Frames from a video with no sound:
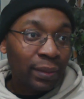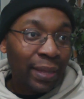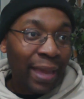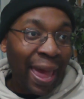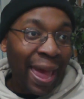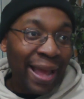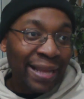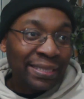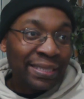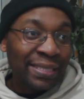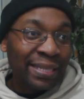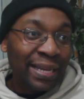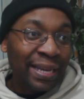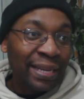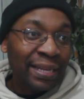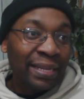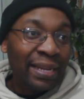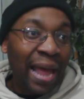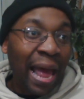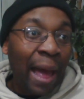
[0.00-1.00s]
As
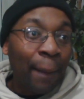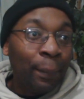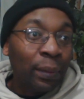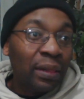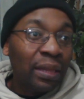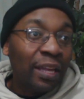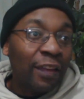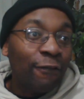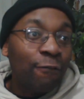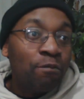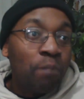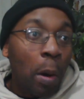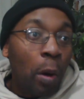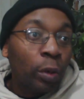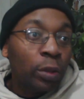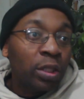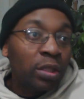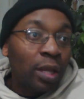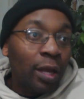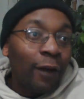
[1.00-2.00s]
in, I believe
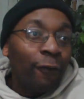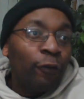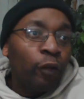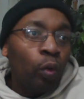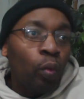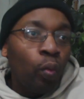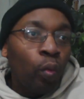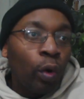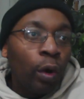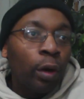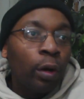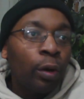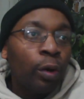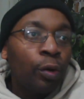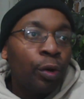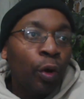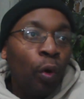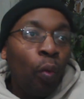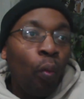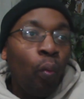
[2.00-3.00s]
most of the
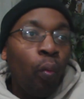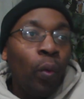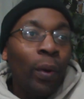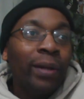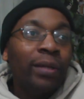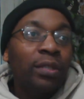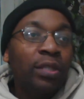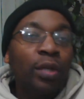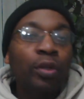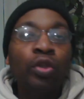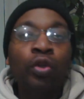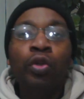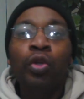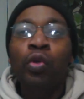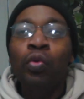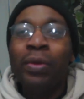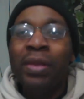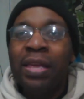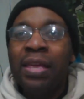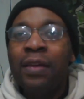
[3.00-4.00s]
world want to
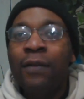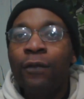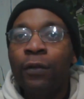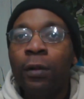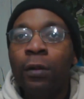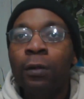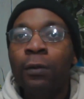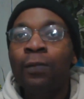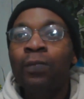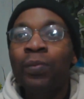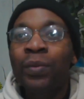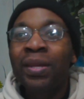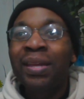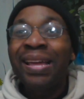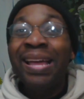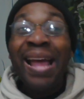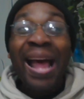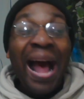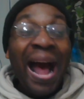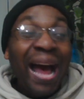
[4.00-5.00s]
do evil.
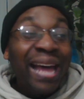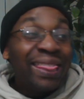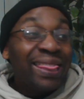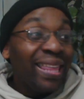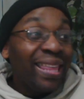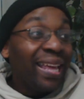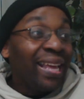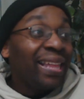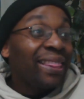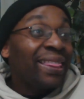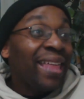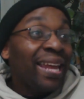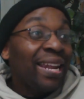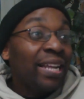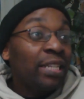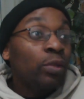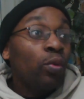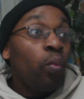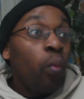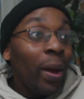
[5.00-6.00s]
I think that
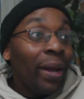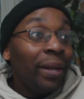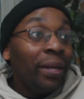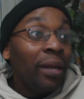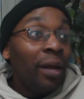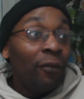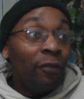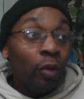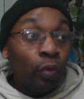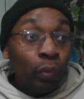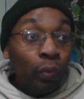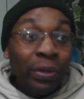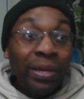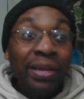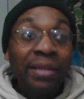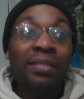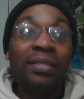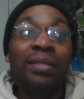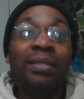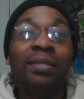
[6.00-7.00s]
is one of the
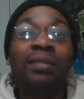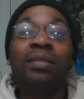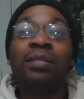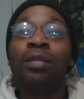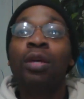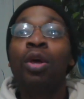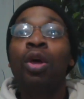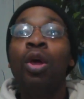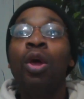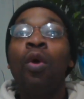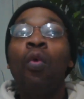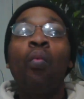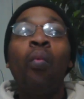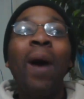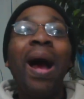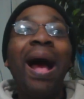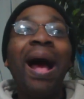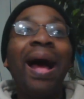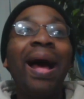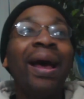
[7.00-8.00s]
reasons
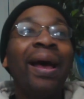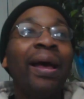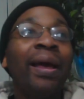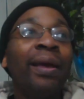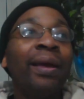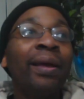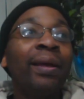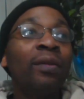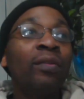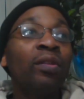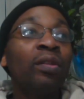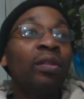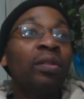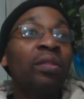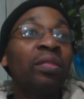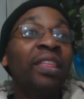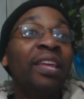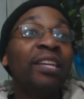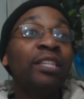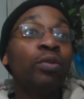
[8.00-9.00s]
why
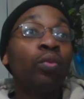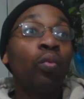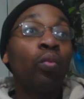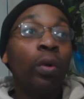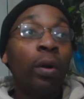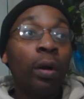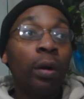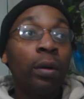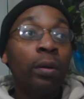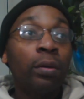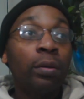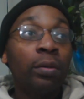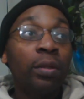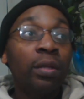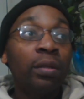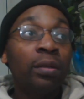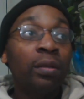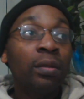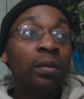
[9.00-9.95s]
this world